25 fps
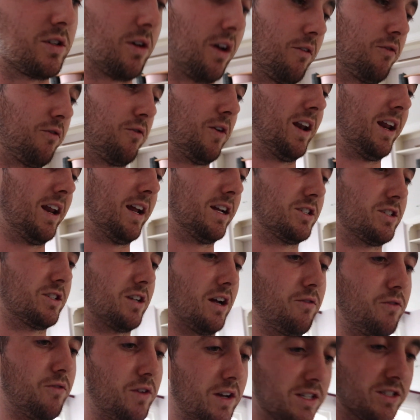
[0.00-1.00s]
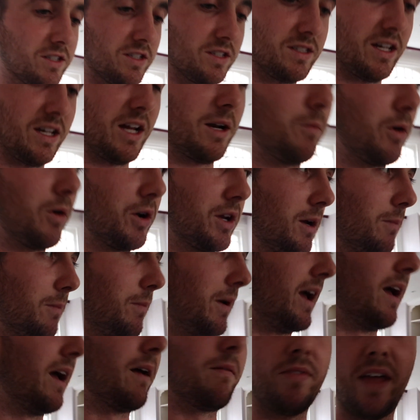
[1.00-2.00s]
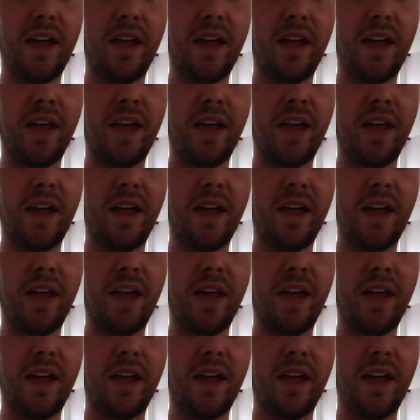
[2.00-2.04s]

finished at Santa Monica Pier.